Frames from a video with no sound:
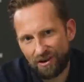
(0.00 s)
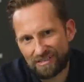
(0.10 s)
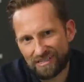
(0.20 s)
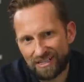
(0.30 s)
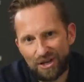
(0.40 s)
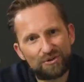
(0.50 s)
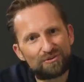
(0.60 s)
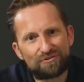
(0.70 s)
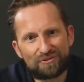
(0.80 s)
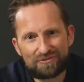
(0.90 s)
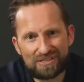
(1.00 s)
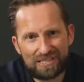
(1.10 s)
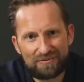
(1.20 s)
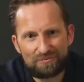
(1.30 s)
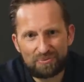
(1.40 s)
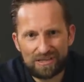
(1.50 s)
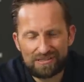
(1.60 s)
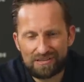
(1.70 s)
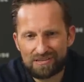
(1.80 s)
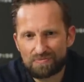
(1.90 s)
one thousand nine hundred fifty-seven
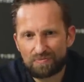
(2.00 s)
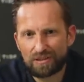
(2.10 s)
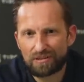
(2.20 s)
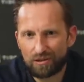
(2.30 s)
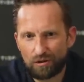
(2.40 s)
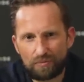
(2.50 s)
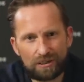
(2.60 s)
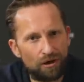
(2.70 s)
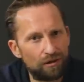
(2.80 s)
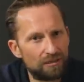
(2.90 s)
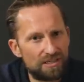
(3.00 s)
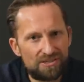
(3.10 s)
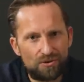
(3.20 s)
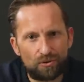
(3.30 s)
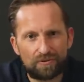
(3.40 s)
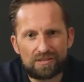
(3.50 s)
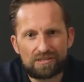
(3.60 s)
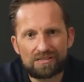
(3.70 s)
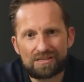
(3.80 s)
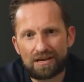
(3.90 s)
pieces, but they'll be hotly sought.
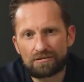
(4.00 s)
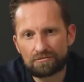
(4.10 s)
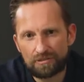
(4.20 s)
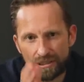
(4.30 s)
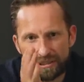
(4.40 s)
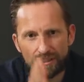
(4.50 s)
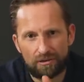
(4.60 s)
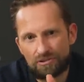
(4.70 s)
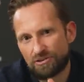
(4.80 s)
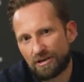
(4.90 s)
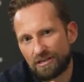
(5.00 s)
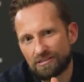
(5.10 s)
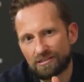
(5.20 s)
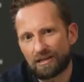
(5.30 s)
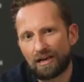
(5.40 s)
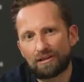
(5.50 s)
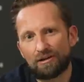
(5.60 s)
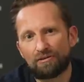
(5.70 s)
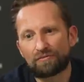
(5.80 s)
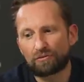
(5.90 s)
This is a really on-trend color
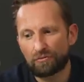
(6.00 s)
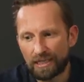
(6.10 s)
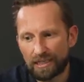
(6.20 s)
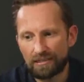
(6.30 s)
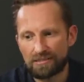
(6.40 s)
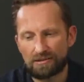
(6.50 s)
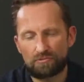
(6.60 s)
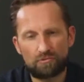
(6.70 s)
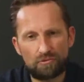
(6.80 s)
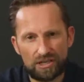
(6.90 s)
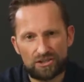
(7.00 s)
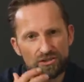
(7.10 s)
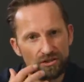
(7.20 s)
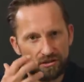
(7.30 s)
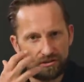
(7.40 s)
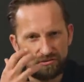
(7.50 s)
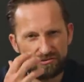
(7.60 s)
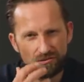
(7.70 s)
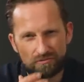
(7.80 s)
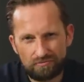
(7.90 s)
of green. It's a rich,
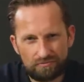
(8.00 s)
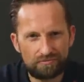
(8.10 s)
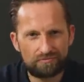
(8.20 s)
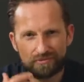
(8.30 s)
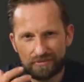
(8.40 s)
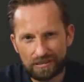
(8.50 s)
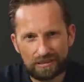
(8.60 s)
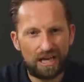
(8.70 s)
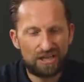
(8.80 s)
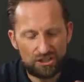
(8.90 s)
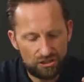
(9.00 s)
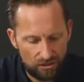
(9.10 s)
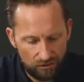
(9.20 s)
sort of lush